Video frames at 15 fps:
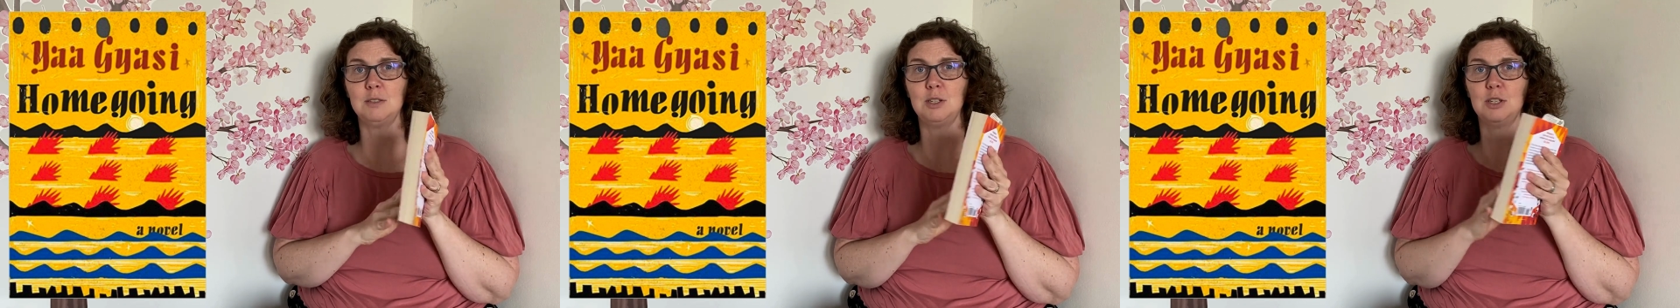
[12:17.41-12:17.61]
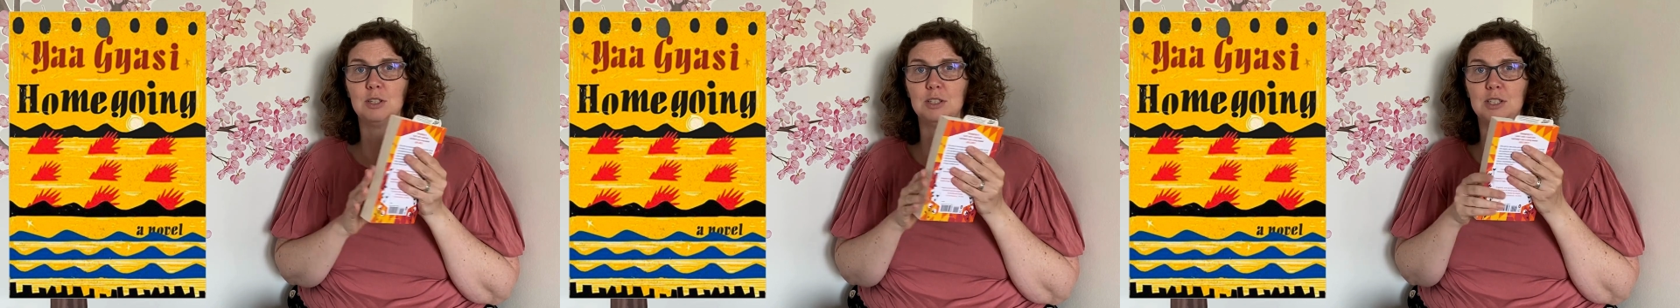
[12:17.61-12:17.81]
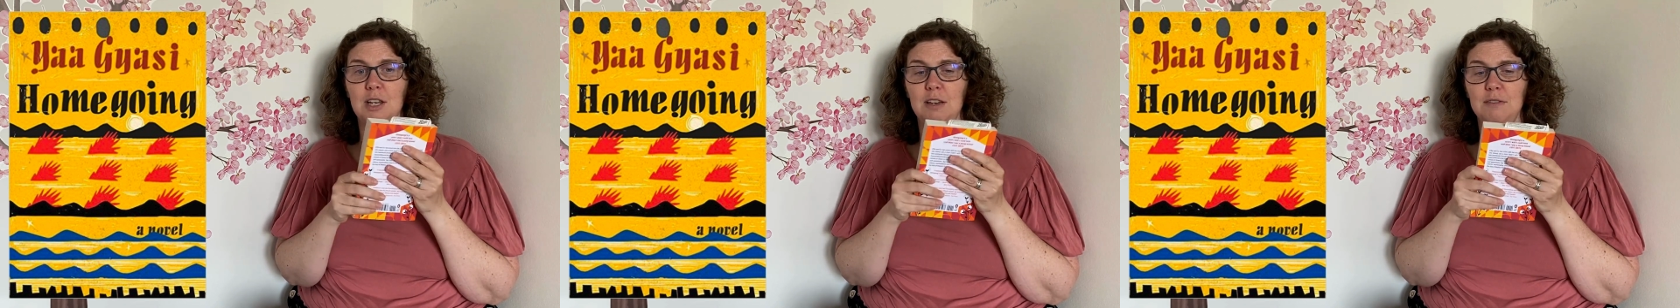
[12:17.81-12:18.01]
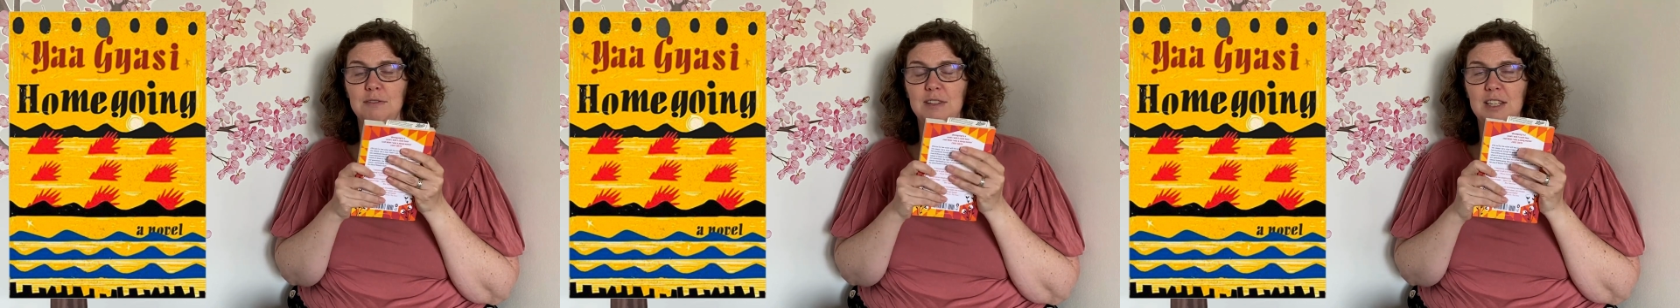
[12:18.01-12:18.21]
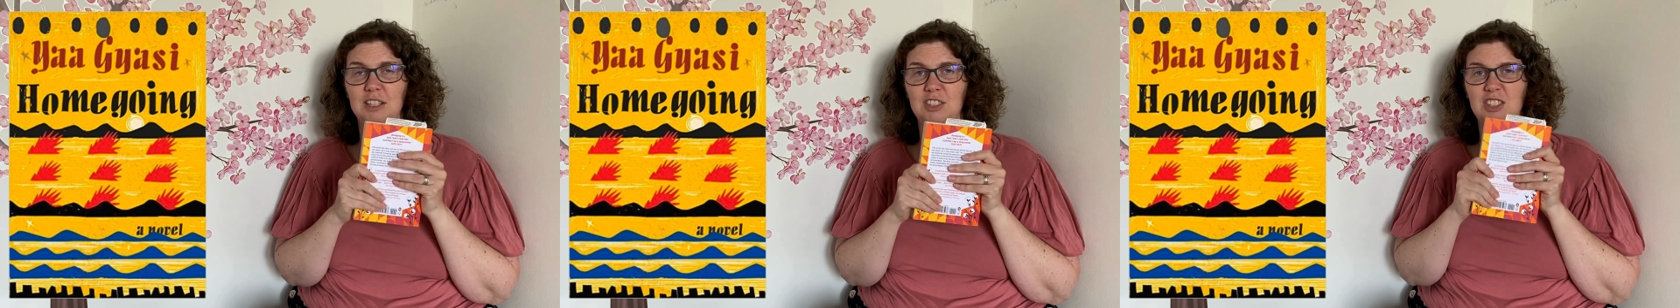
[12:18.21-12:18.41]
to yourself
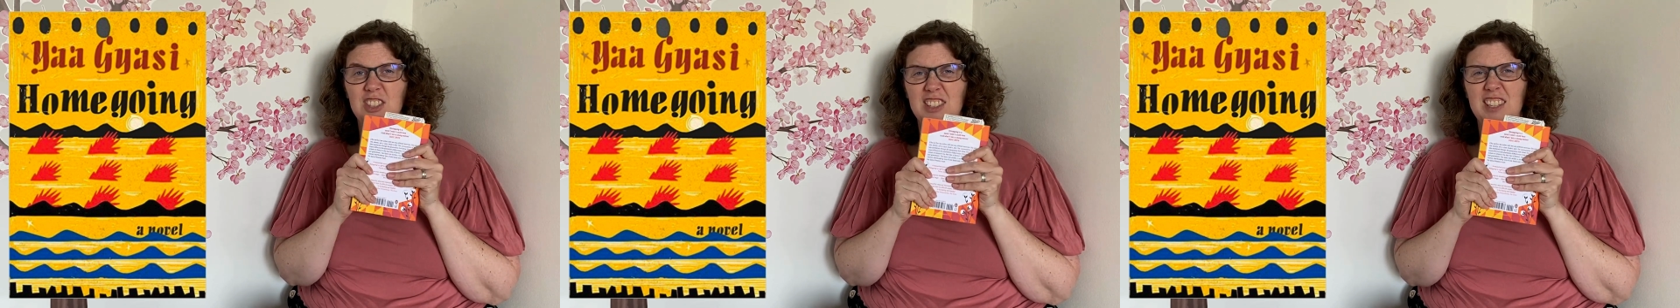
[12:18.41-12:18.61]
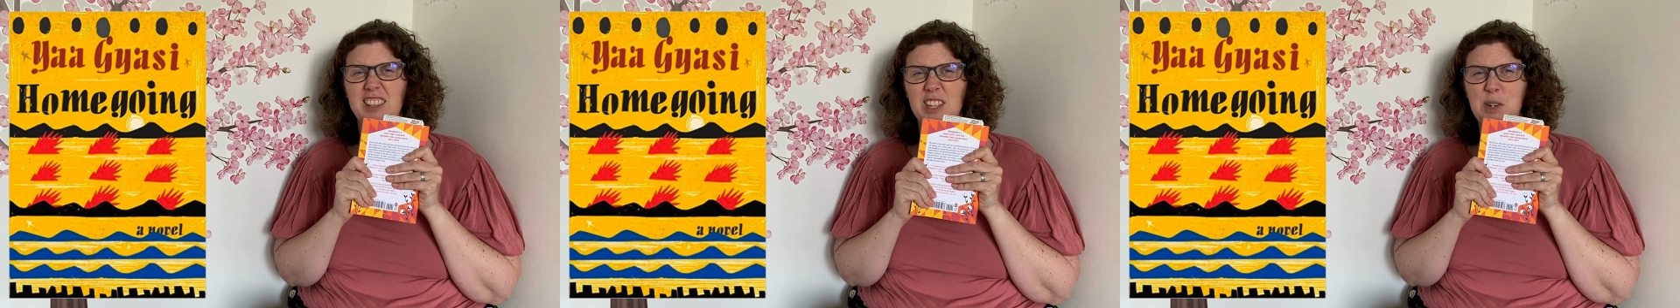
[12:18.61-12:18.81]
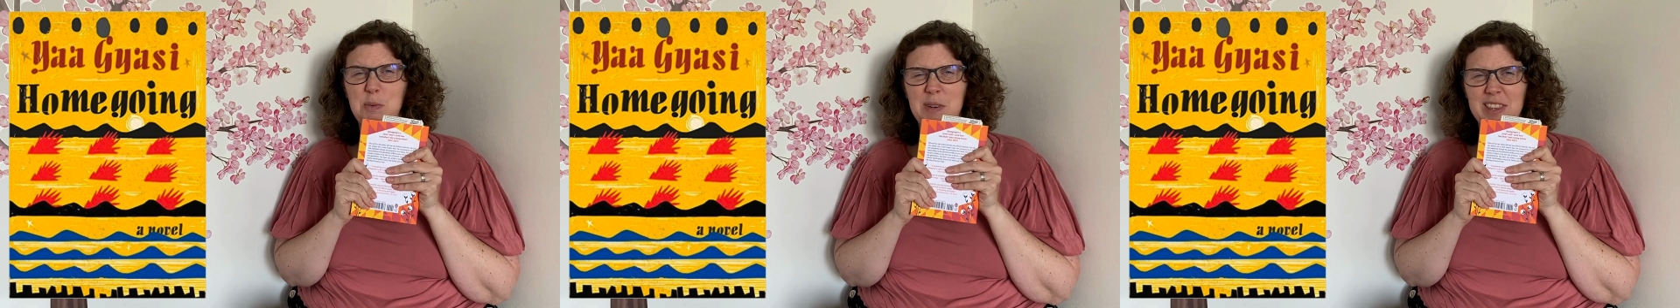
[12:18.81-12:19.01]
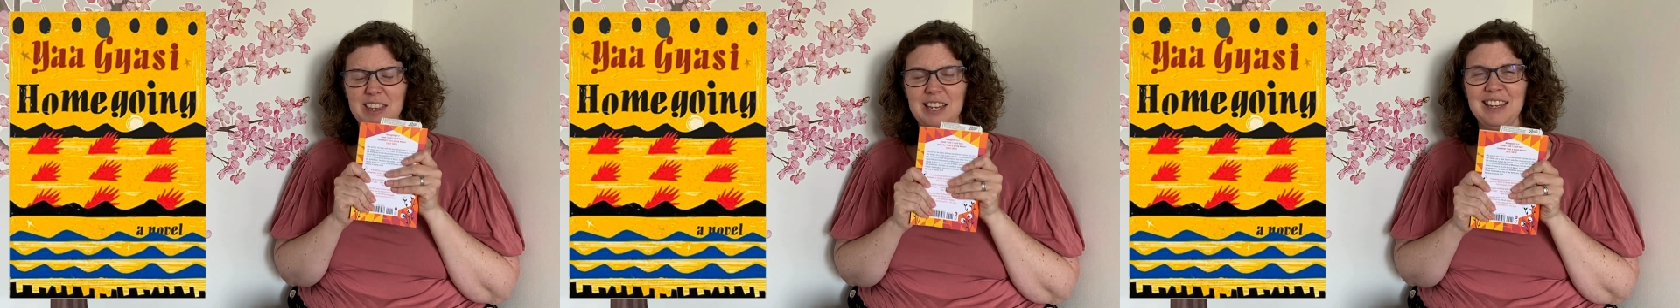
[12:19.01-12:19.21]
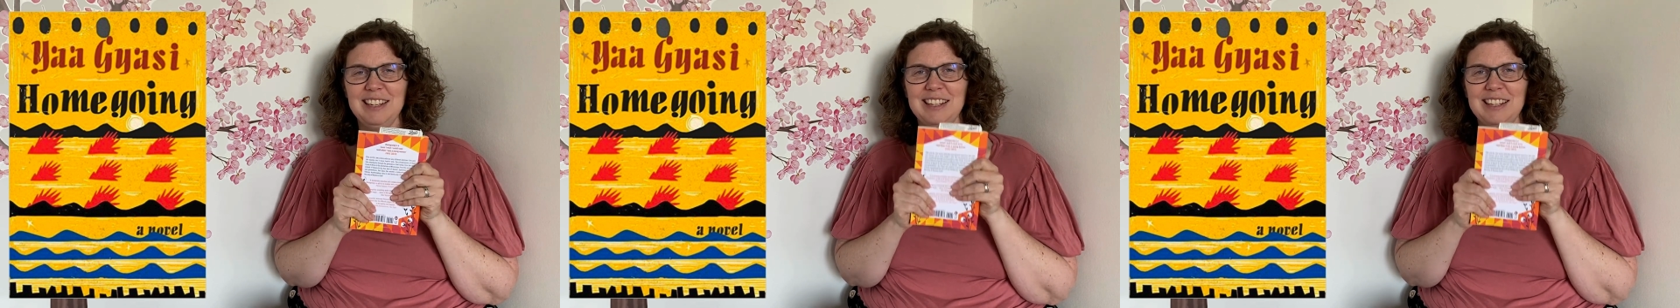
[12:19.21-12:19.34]
and then just sit there with it,